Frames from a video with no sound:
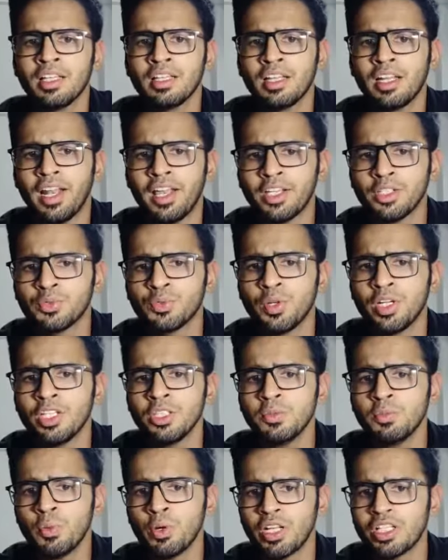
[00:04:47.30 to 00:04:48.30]
The next one
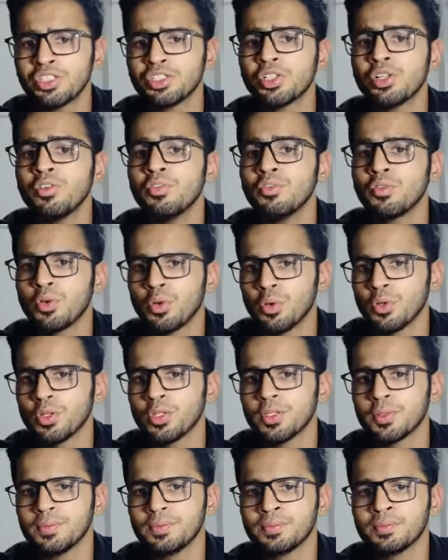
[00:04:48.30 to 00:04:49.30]
is potential of
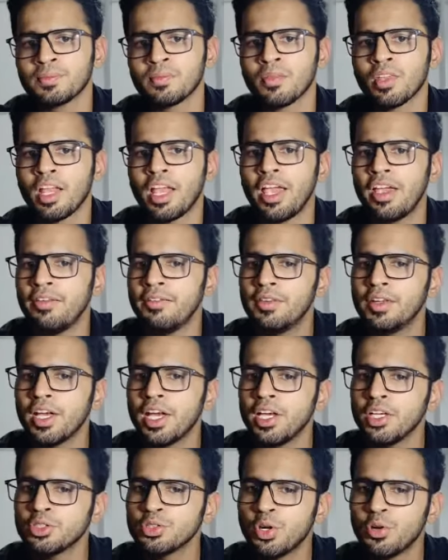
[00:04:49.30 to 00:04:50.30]
growth.
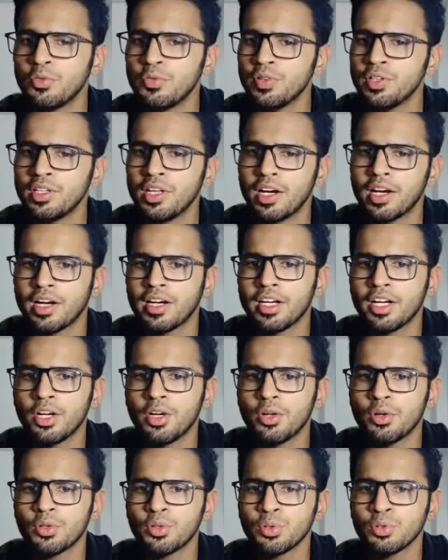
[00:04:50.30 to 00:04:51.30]
FDI is often
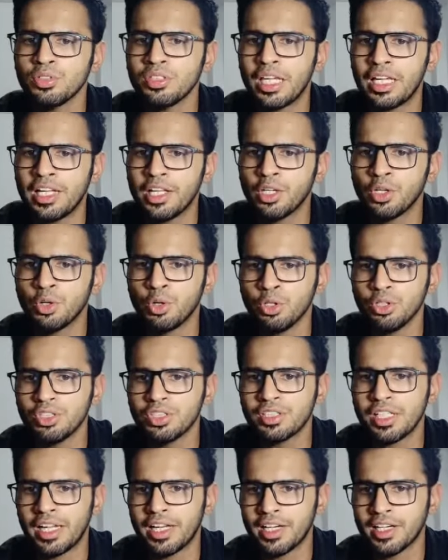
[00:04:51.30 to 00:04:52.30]
targeted to selling goods
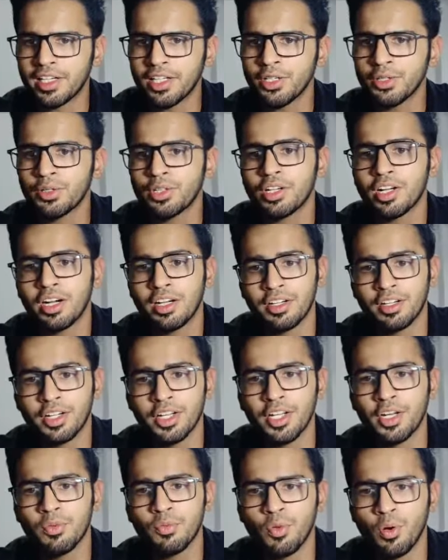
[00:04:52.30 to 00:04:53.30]
directly to the
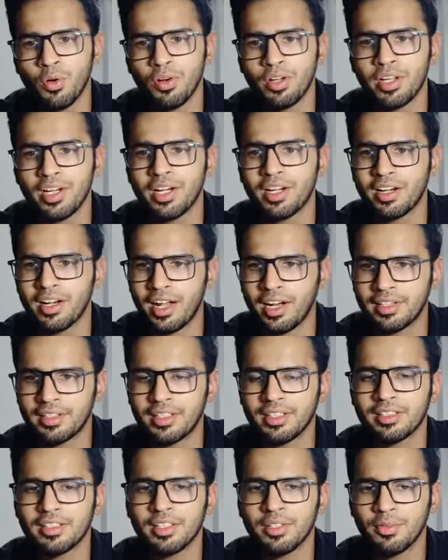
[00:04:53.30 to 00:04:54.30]
country involved in
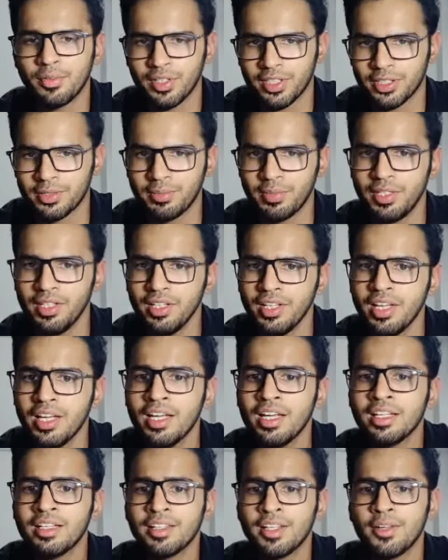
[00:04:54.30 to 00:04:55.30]
attracting the investment.
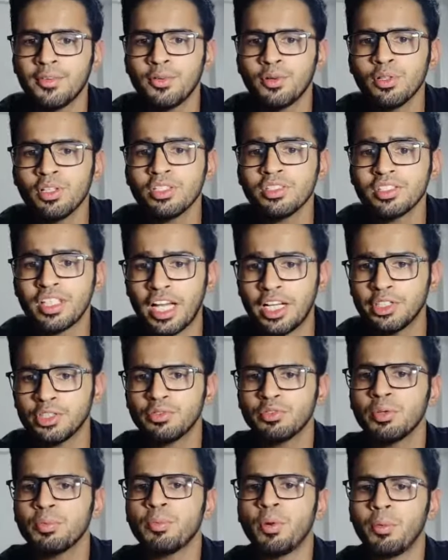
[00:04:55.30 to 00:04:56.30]
Therefore, the size
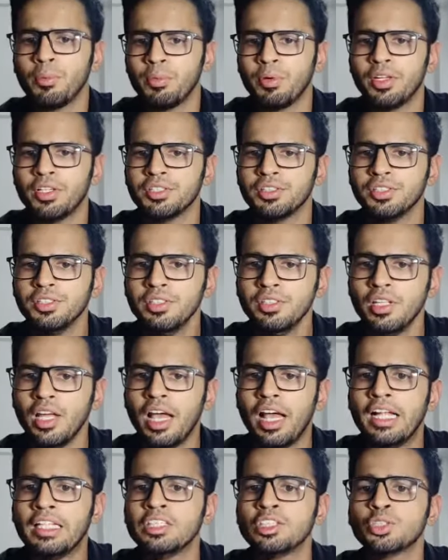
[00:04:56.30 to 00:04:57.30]
of the population
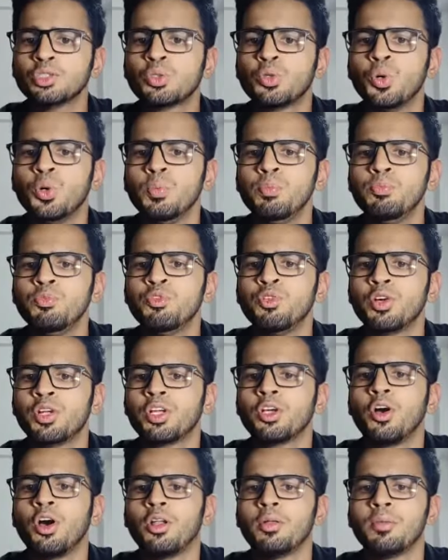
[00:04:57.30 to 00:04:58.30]
and scope for
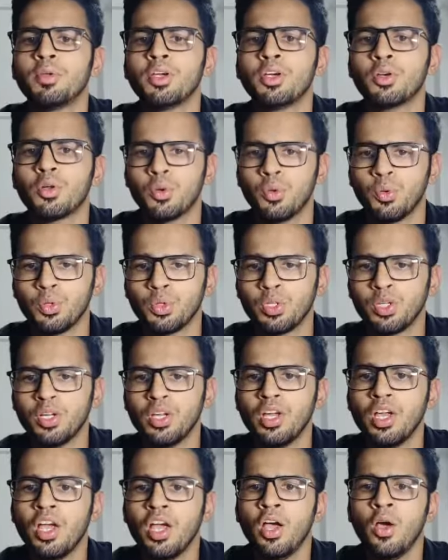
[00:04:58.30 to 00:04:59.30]
economic growth
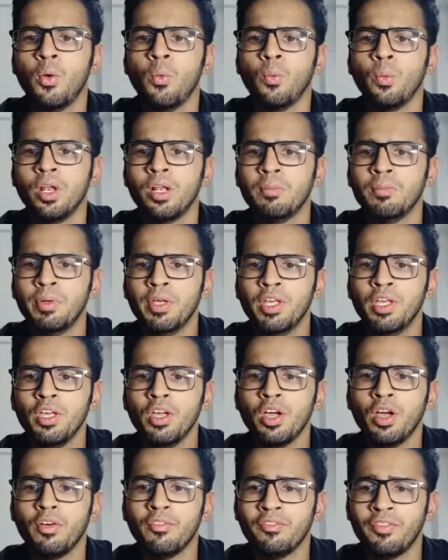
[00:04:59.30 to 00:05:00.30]
will
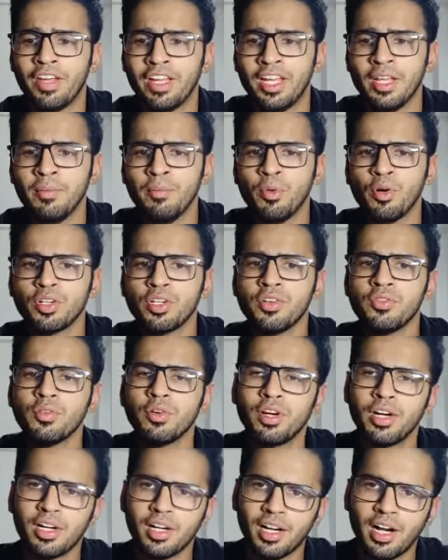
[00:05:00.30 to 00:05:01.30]
be very important
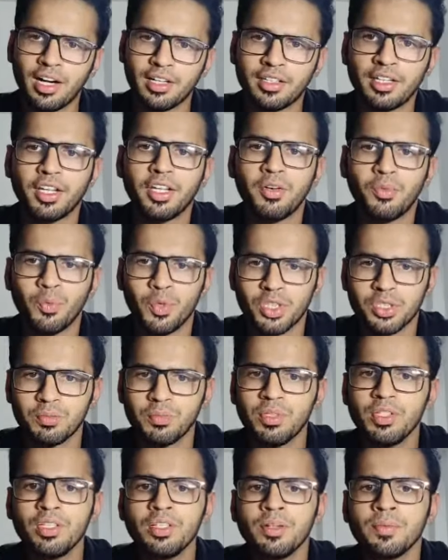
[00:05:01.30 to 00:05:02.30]
for attracting
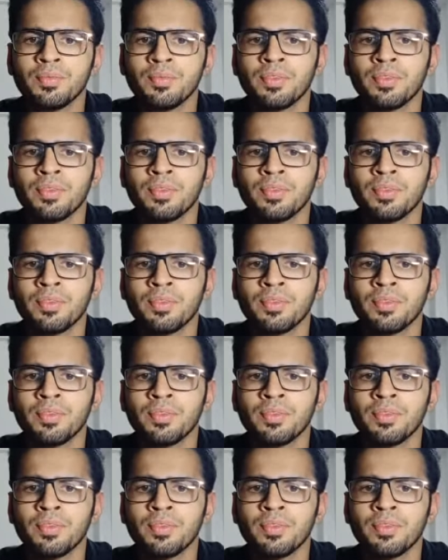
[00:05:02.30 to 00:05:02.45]
investment.